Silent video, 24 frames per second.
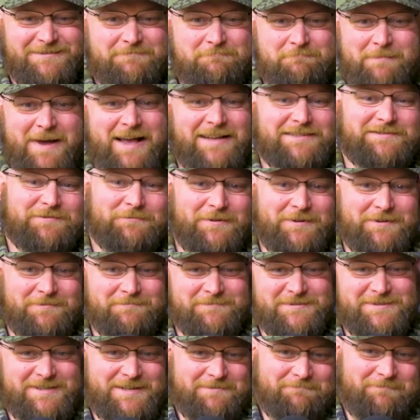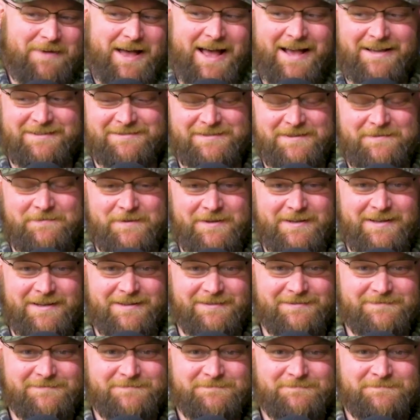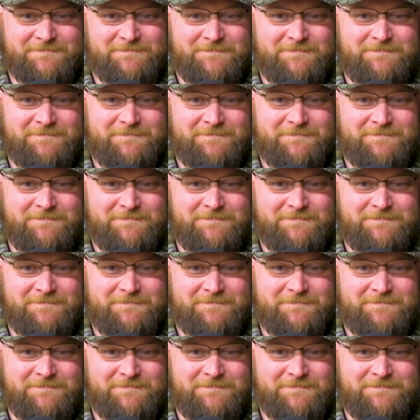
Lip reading: mess with them, sit back, see if you can get.